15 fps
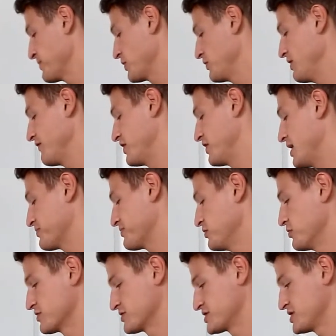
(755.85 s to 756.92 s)
we have an
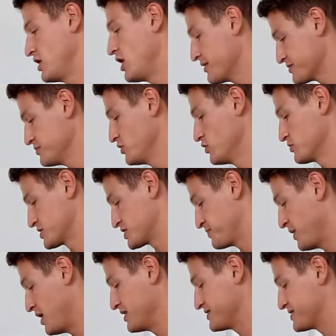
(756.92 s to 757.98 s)
optimal
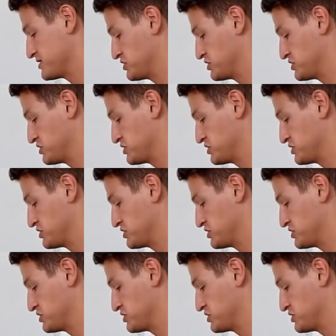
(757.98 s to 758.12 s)
response